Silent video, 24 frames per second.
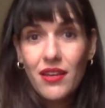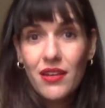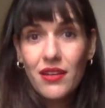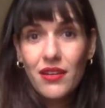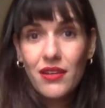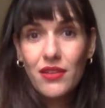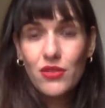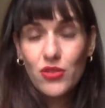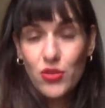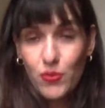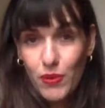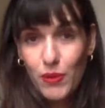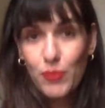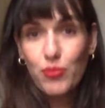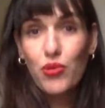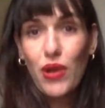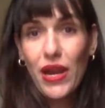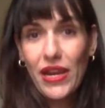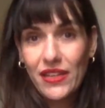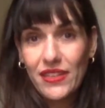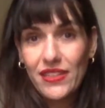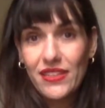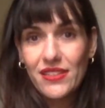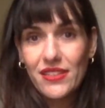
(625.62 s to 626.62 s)
to be
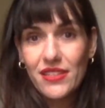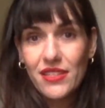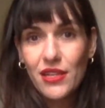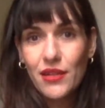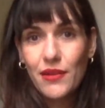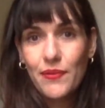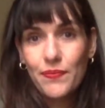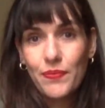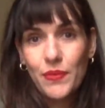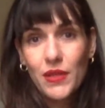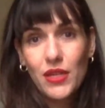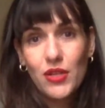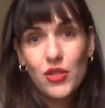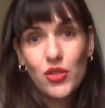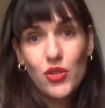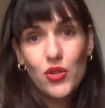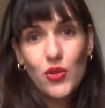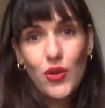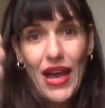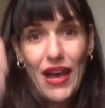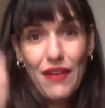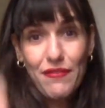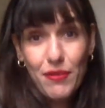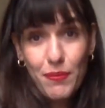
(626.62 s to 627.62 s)
pregnant, to
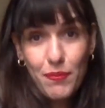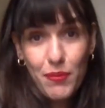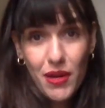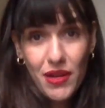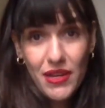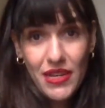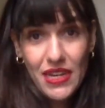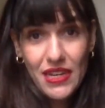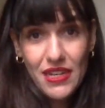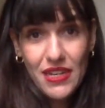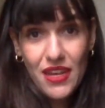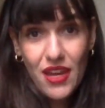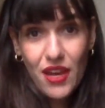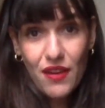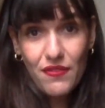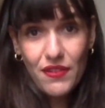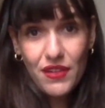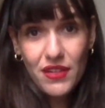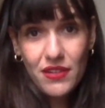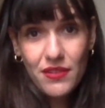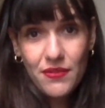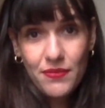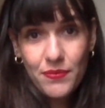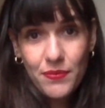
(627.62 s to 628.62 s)
have a bun in the
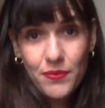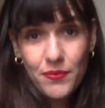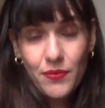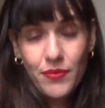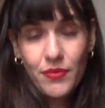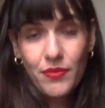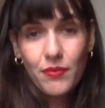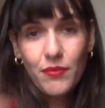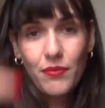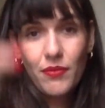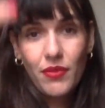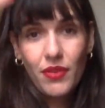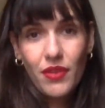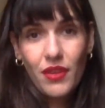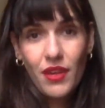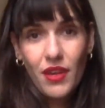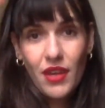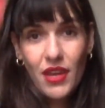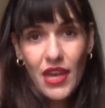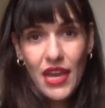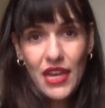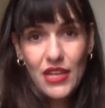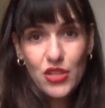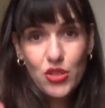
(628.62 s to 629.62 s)
oven,
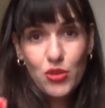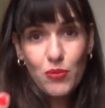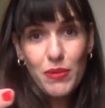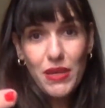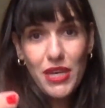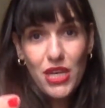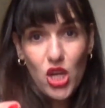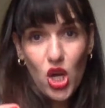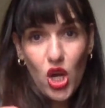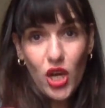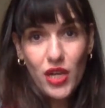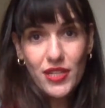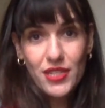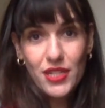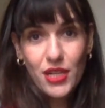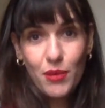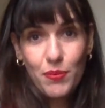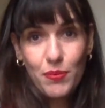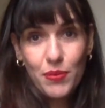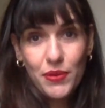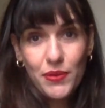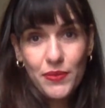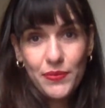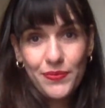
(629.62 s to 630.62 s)
and to be knocked
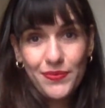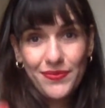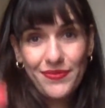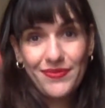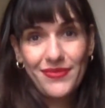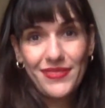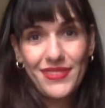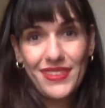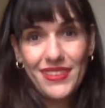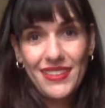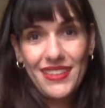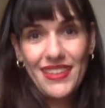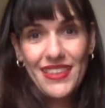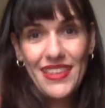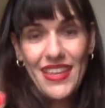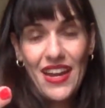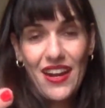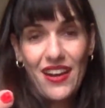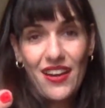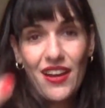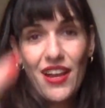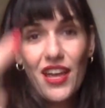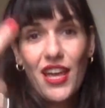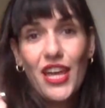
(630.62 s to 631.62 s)
up.
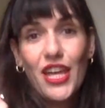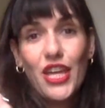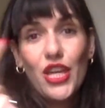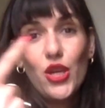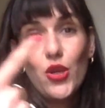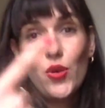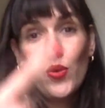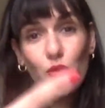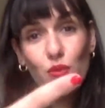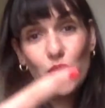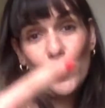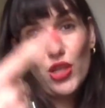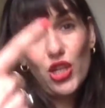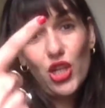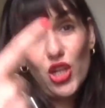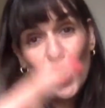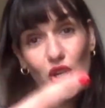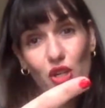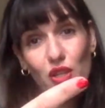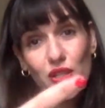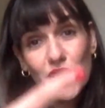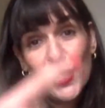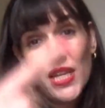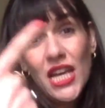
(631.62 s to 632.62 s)
There, you
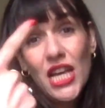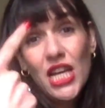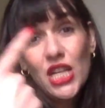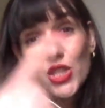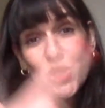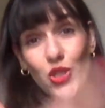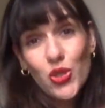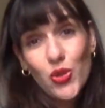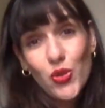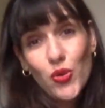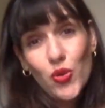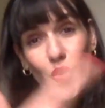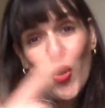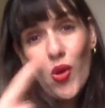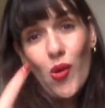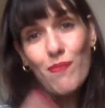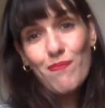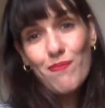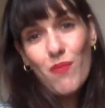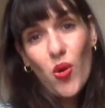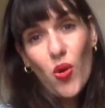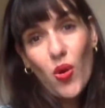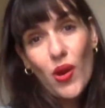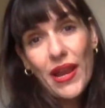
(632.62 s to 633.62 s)
learned 2
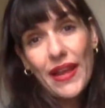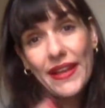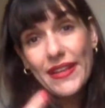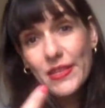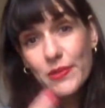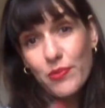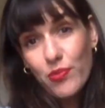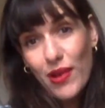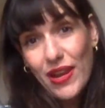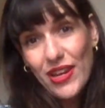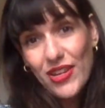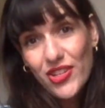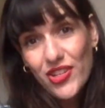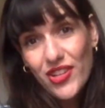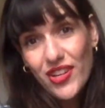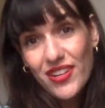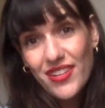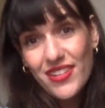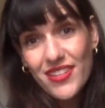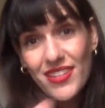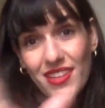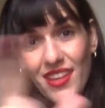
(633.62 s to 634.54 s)
more expressions.